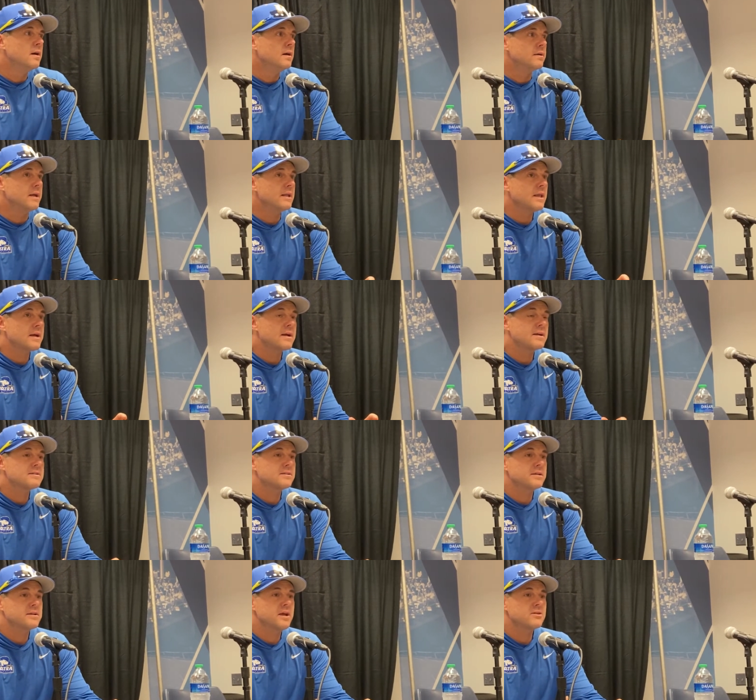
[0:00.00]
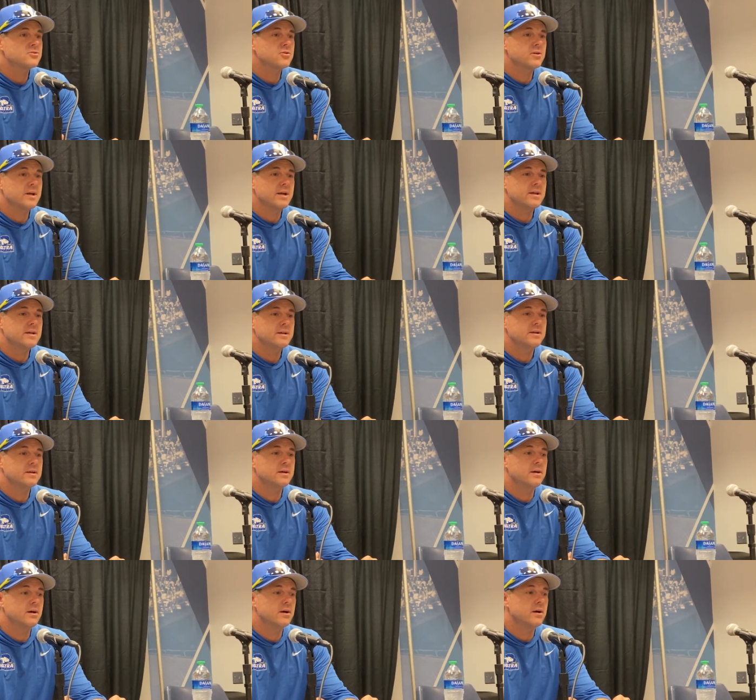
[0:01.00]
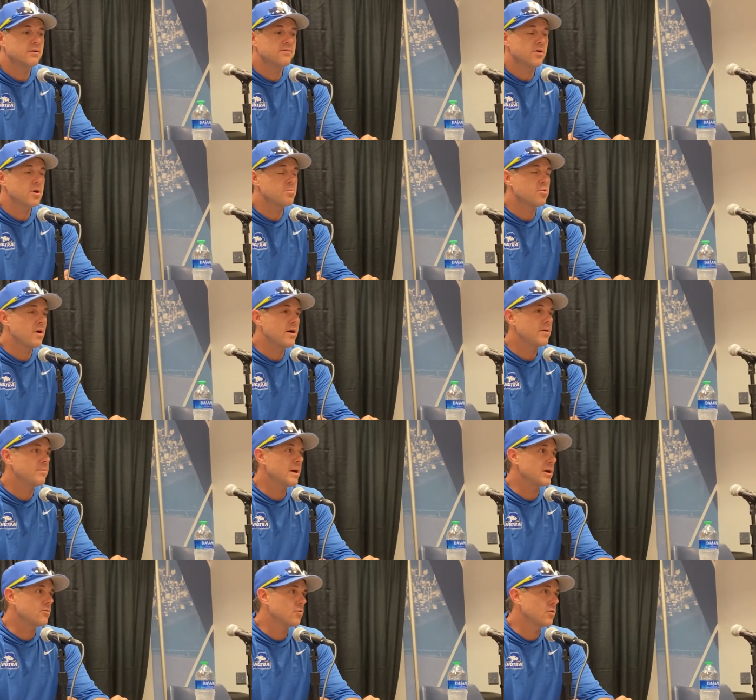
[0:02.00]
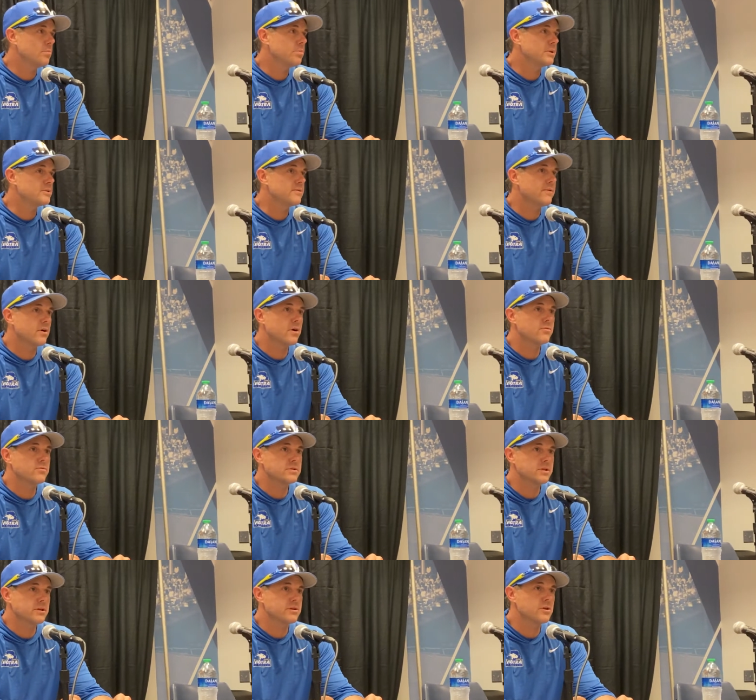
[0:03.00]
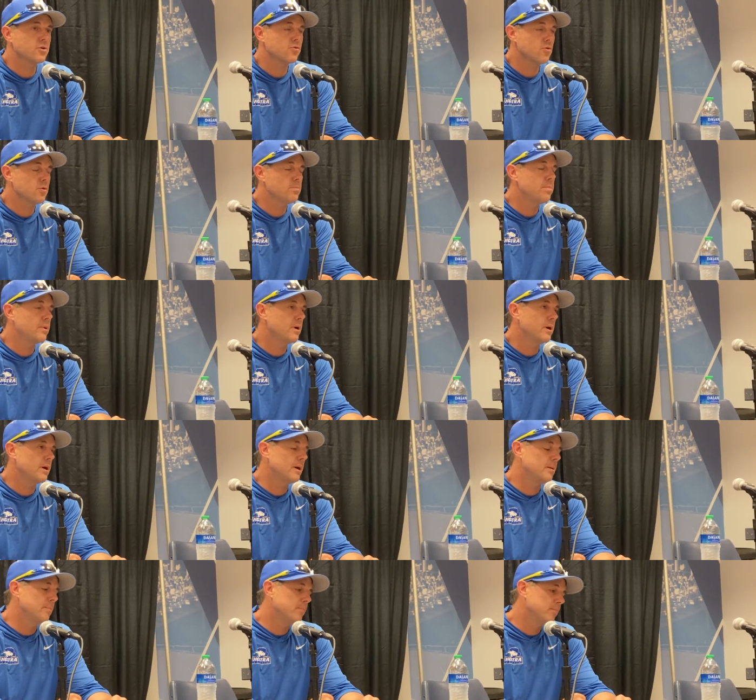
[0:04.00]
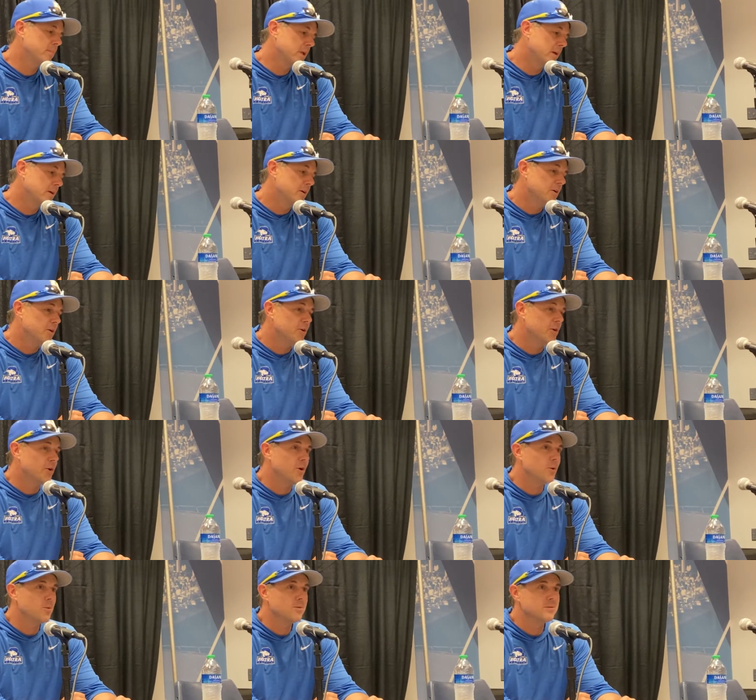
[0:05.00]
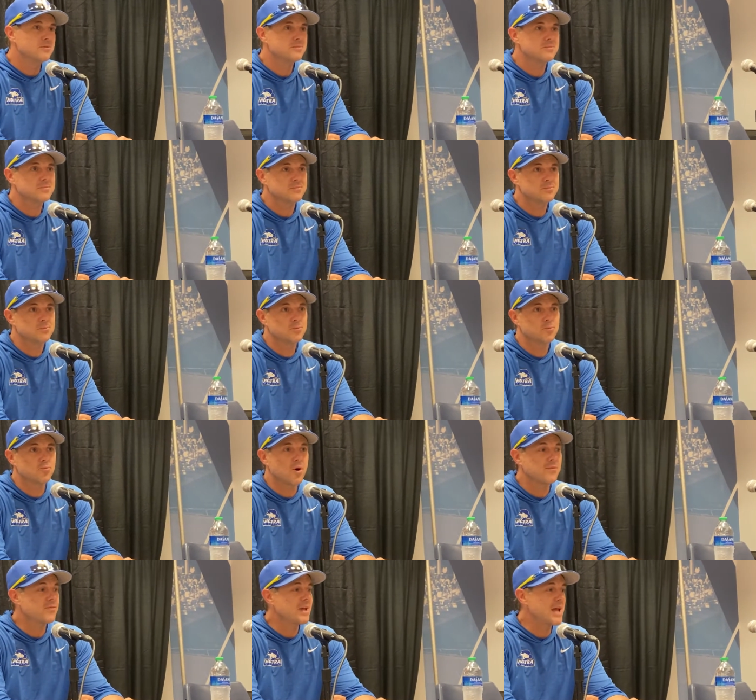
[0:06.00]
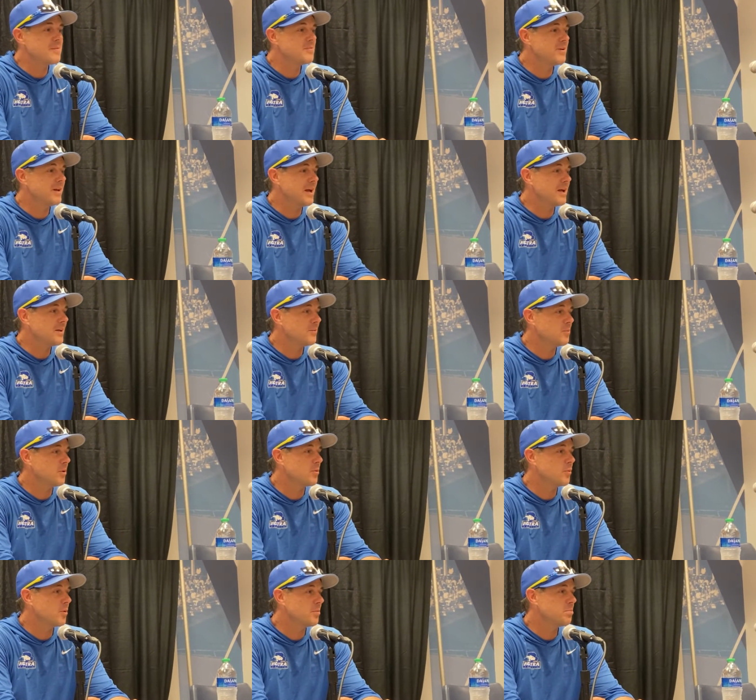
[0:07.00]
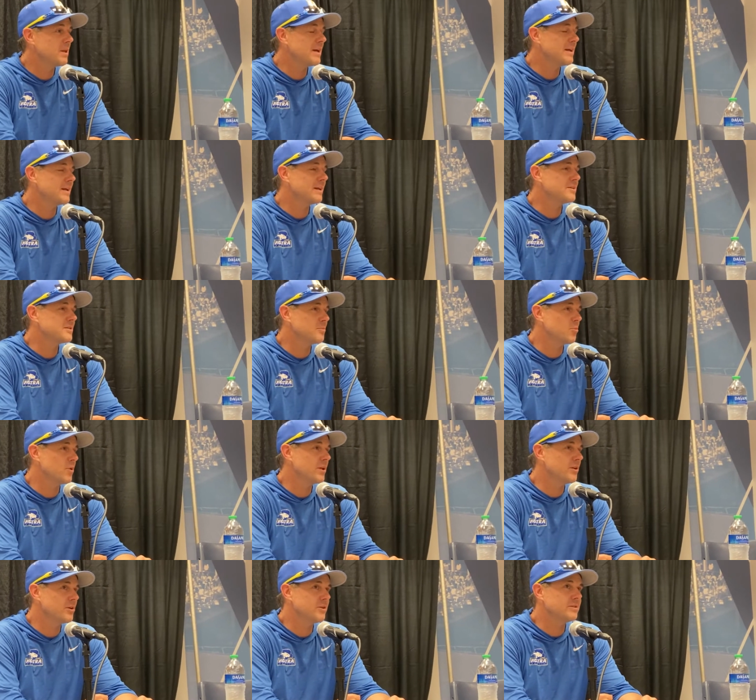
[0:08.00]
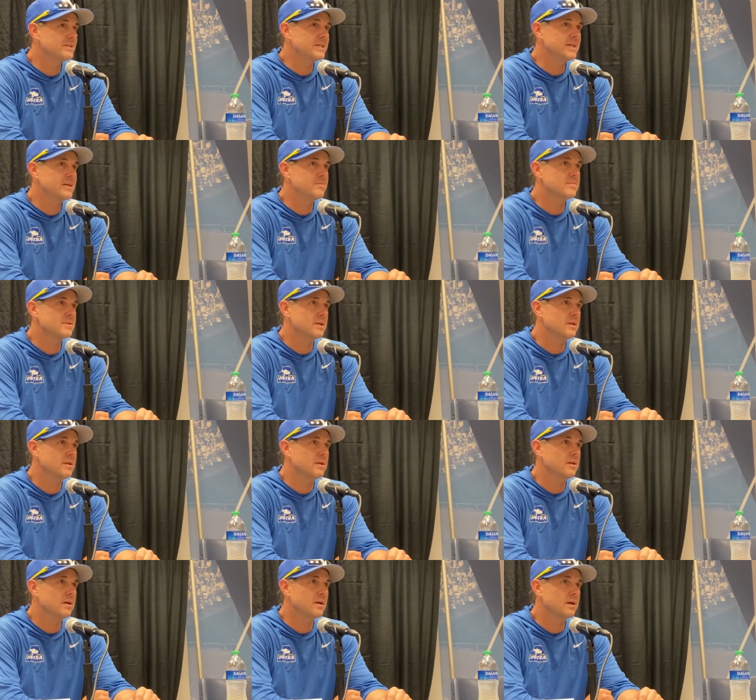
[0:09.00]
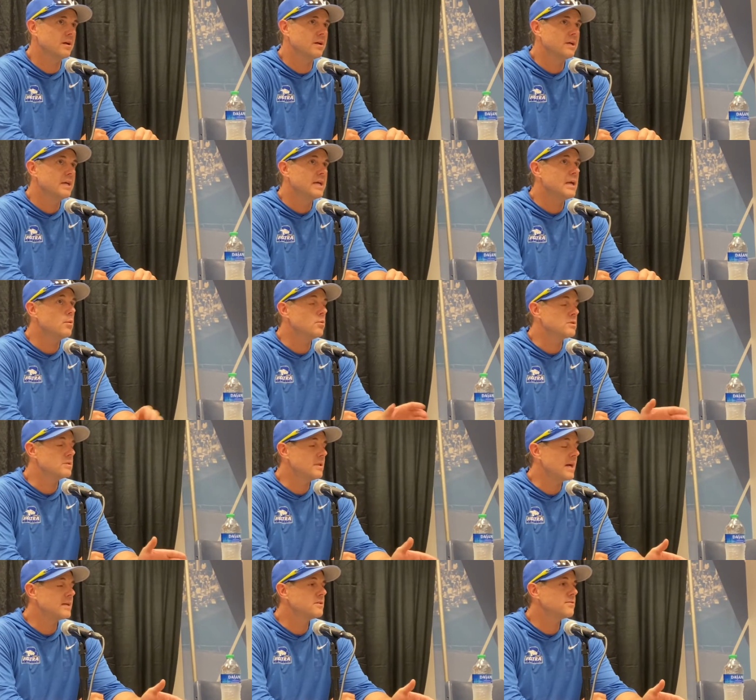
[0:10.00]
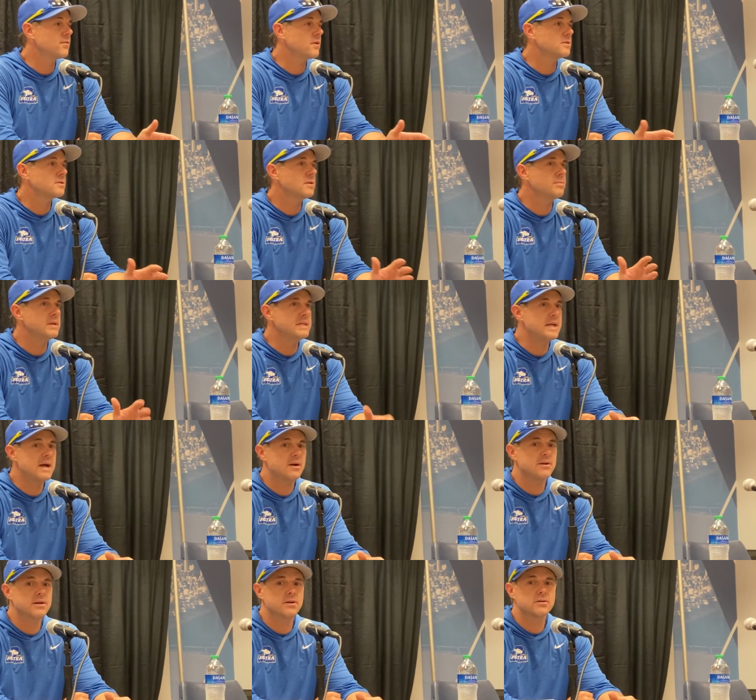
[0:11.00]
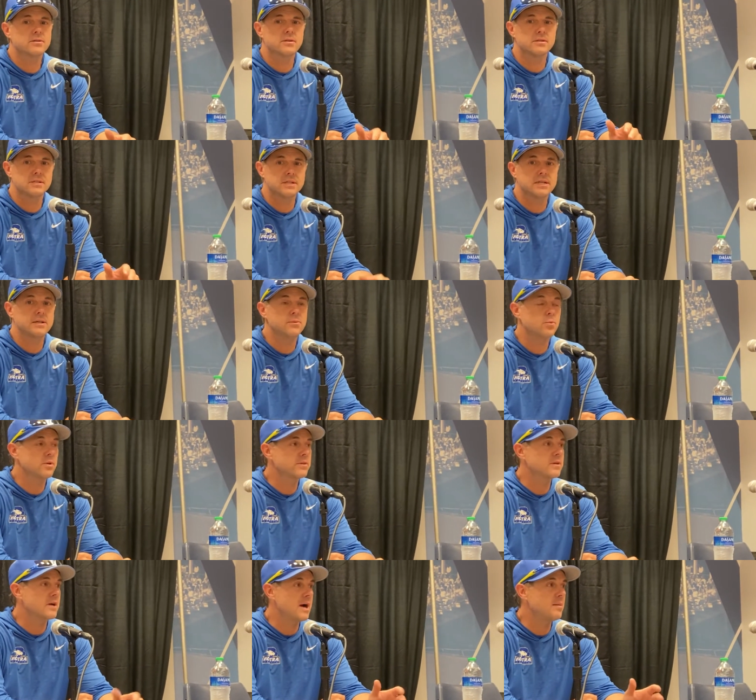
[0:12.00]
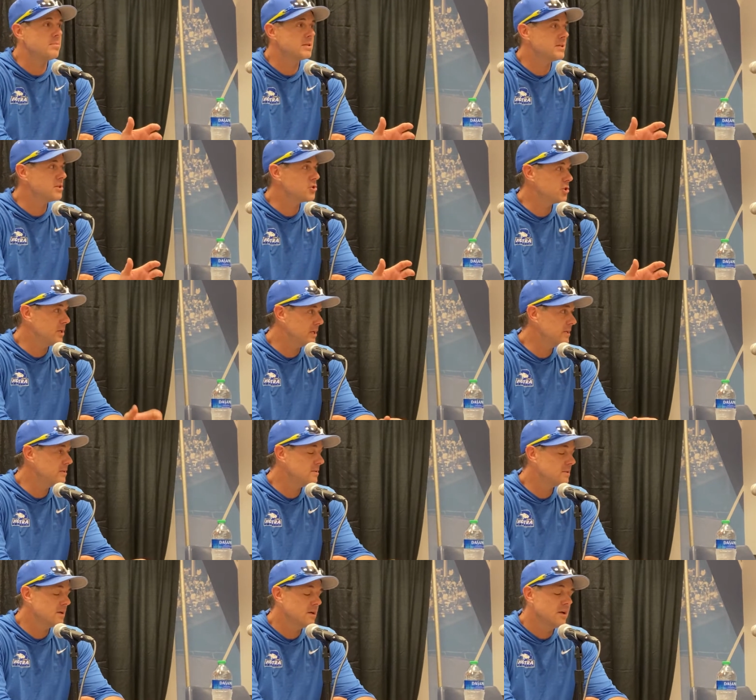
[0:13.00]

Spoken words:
Yeah, like I said yesterday, very proud of my group. It's a very resilient group. You know, rough game today. We're playing against some really good teams, and it was nice for us to be down here to see what the competition is.